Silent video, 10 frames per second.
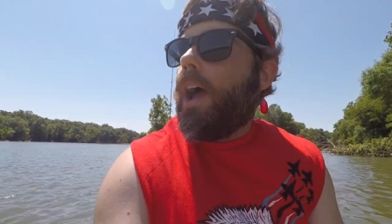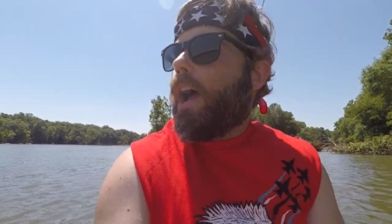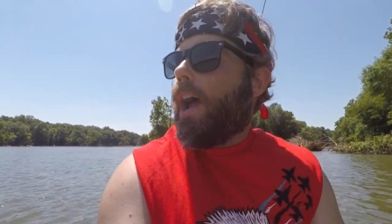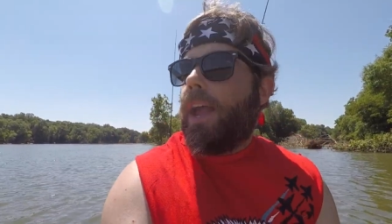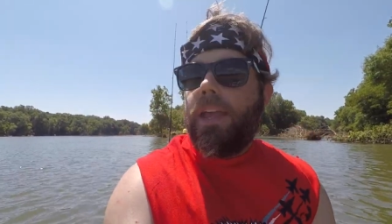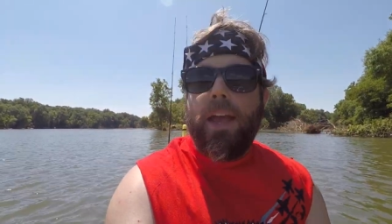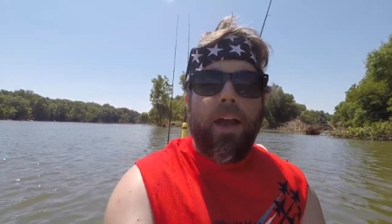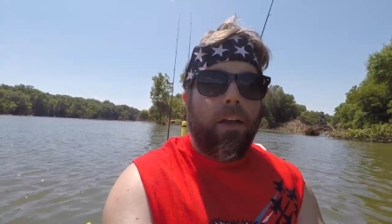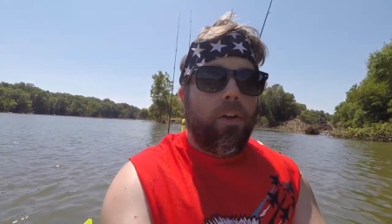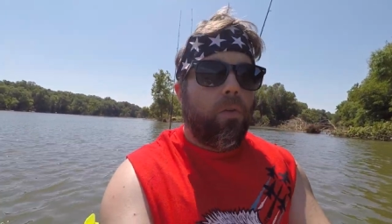I, uh,
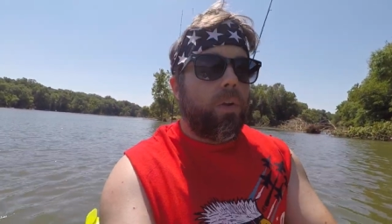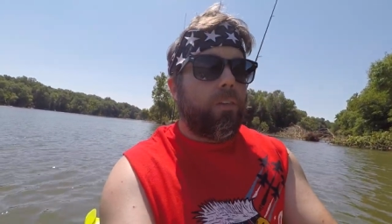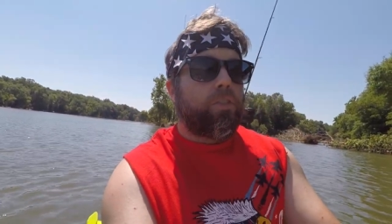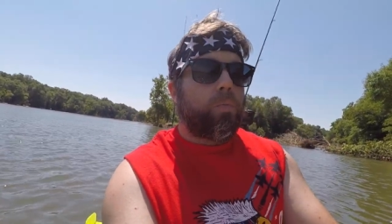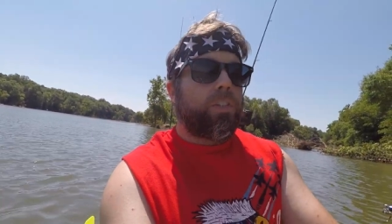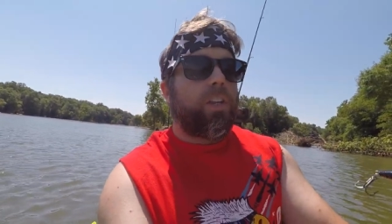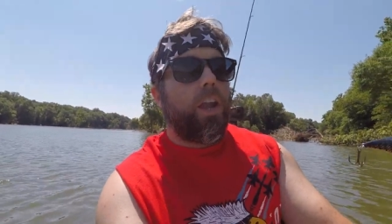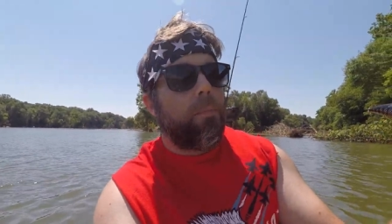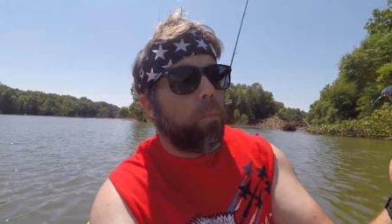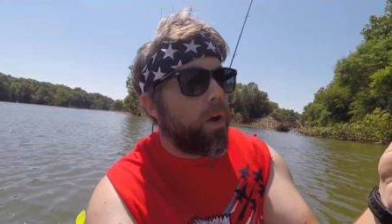what I've swished it
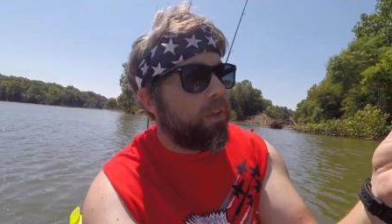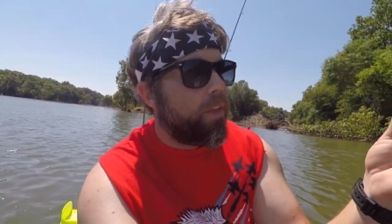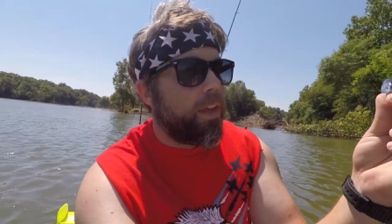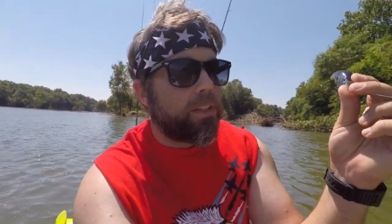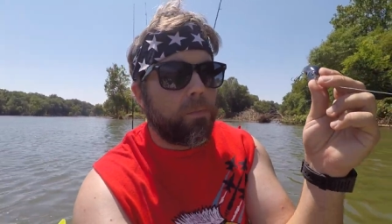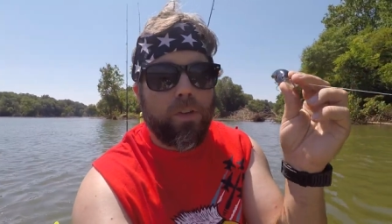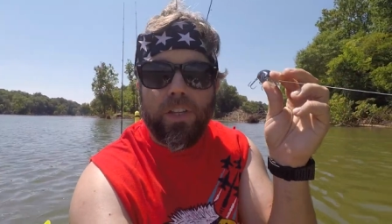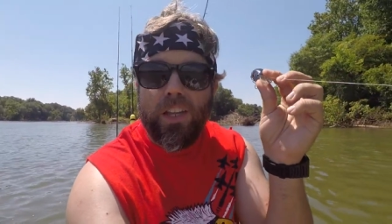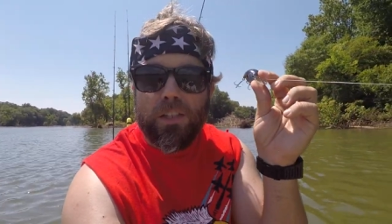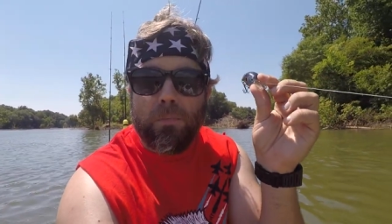up with is I'm
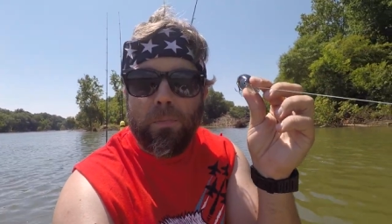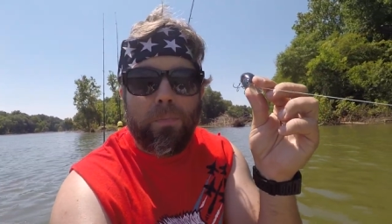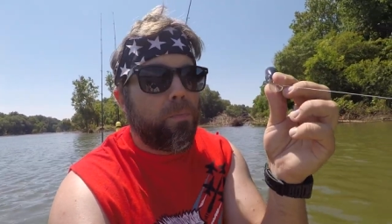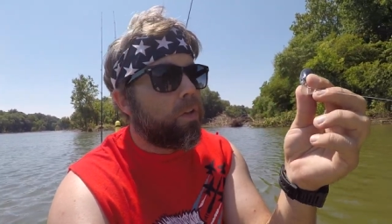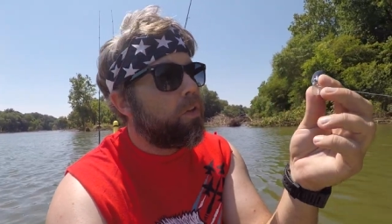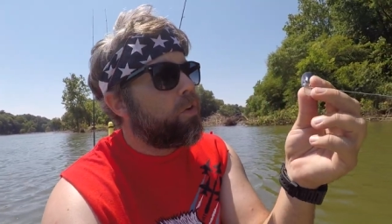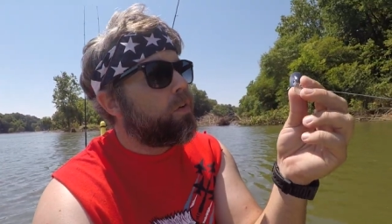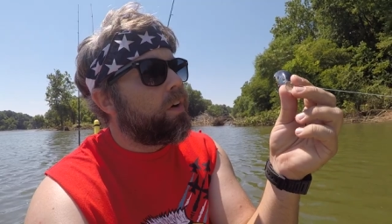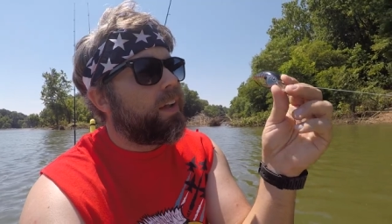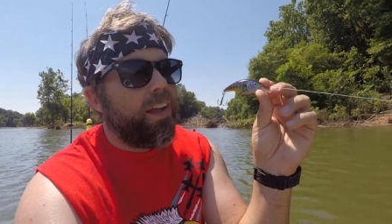using this
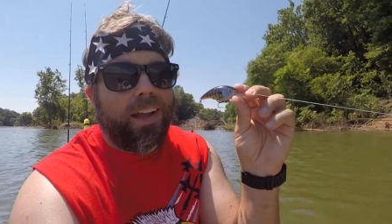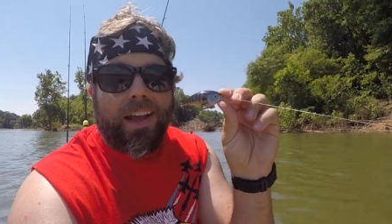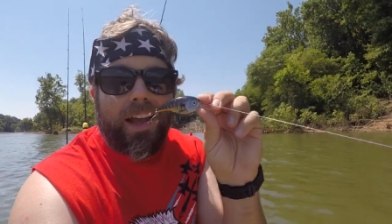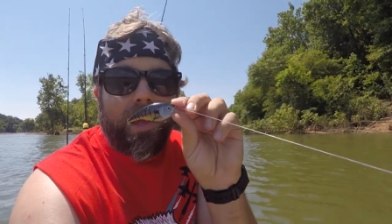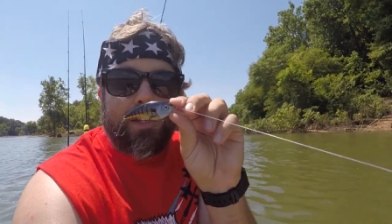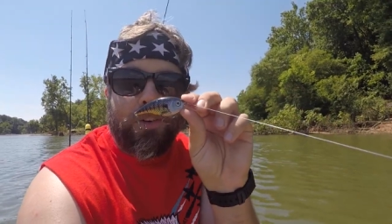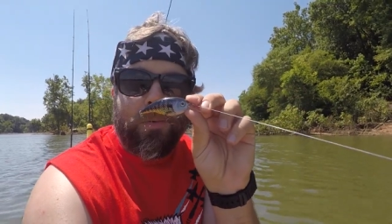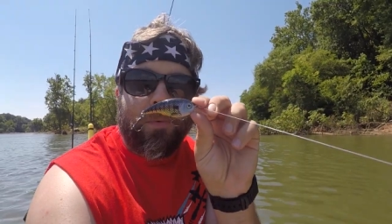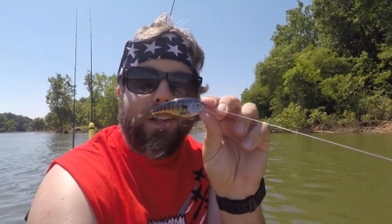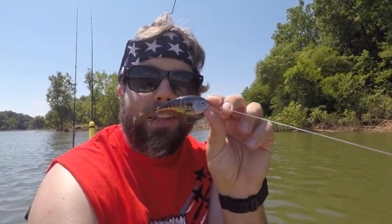blue, I
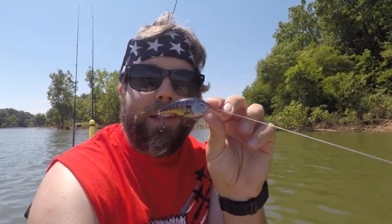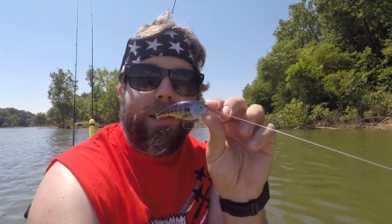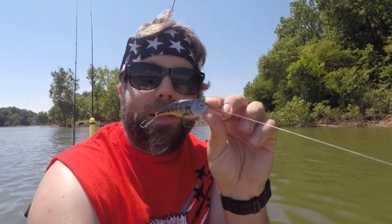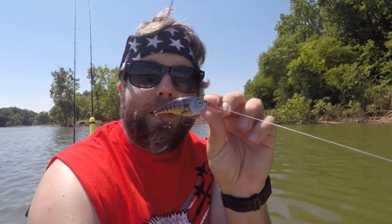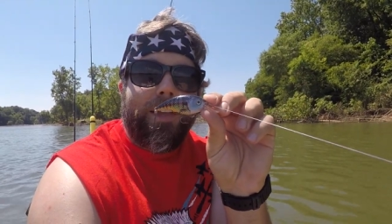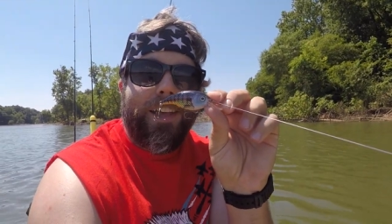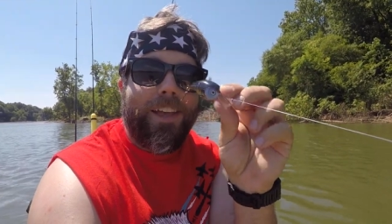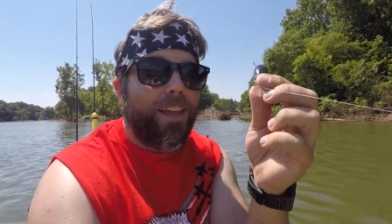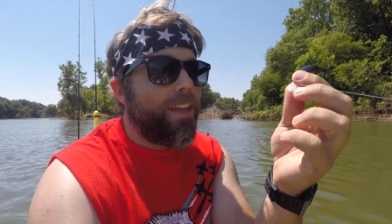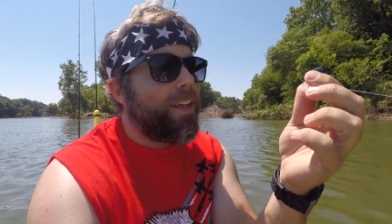don't really,
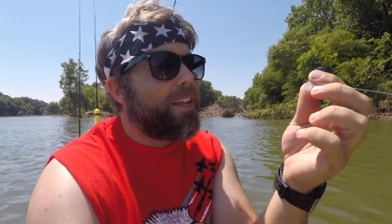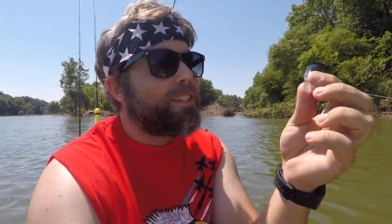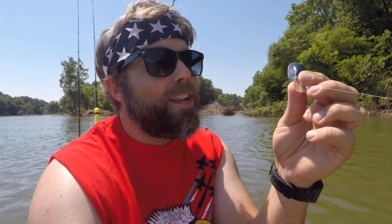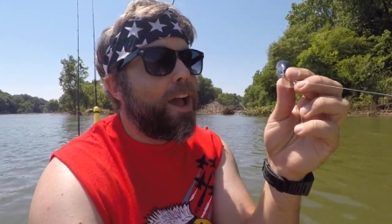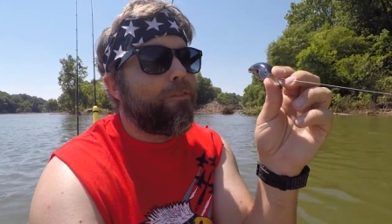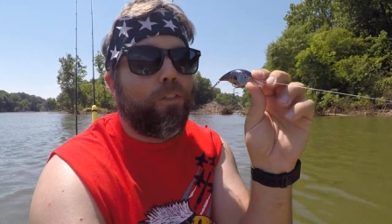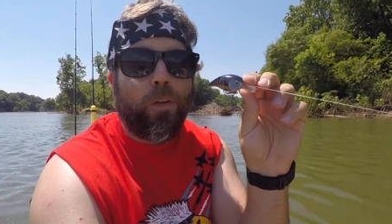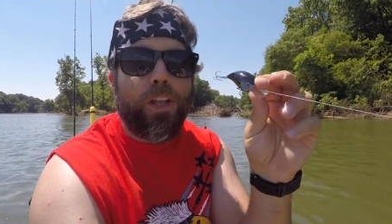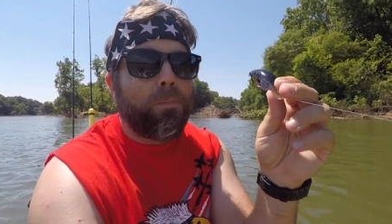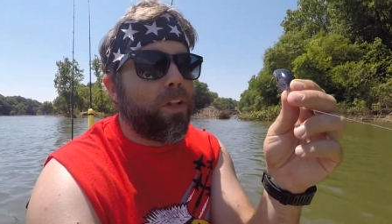it's not
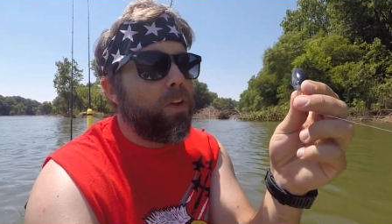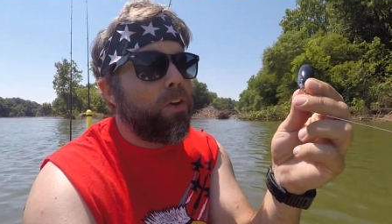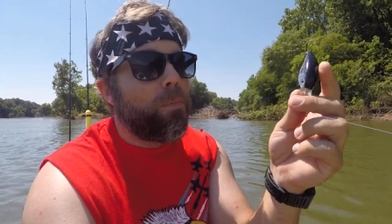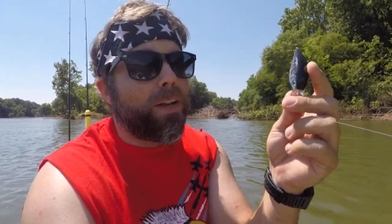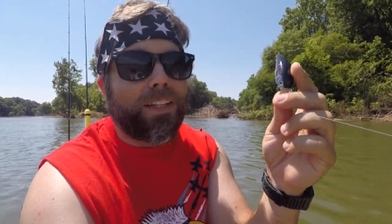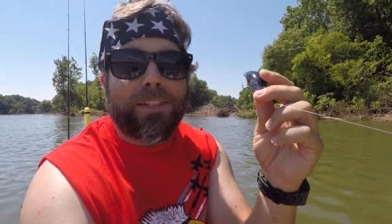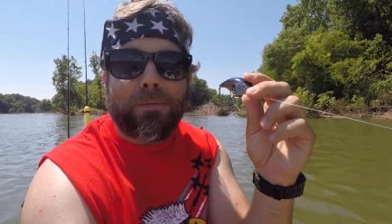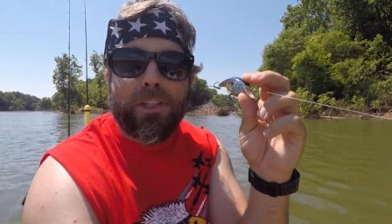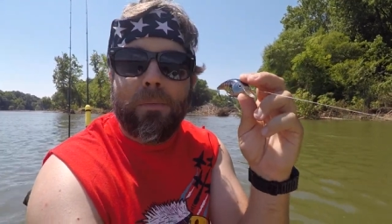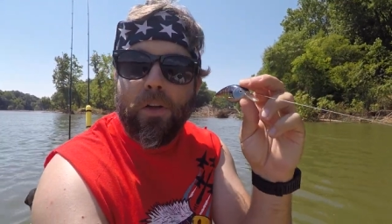fully blue, but it's
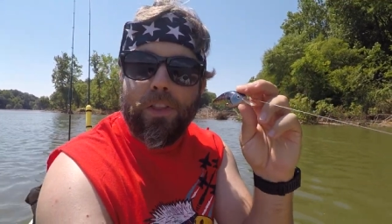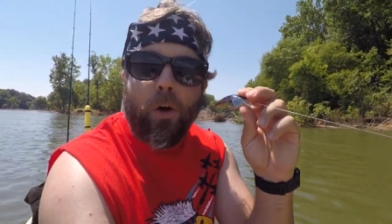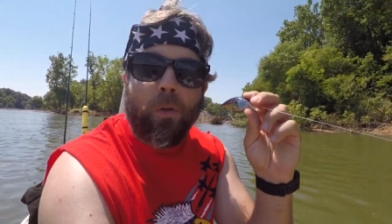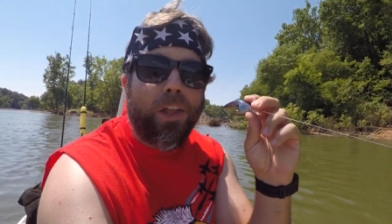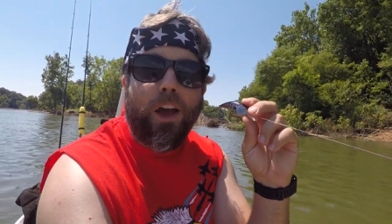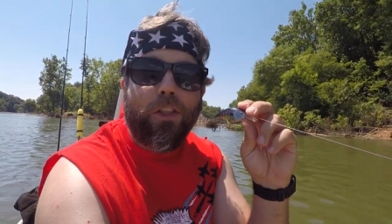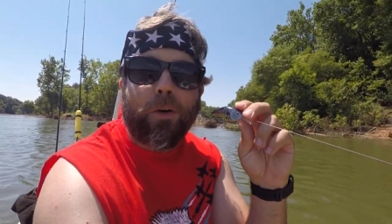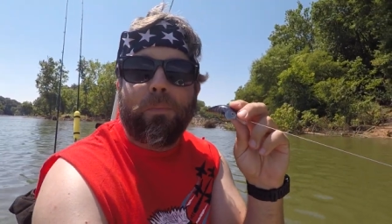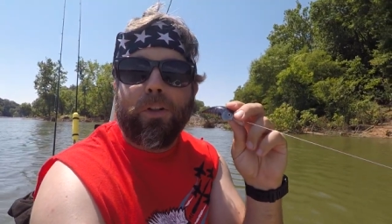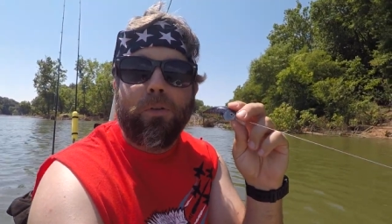the, the only other
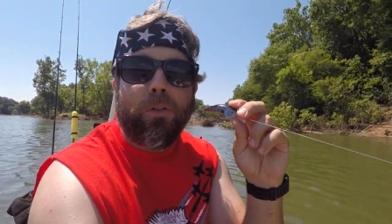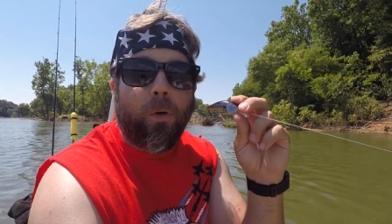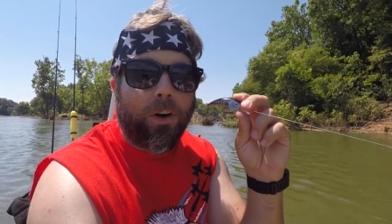blue lure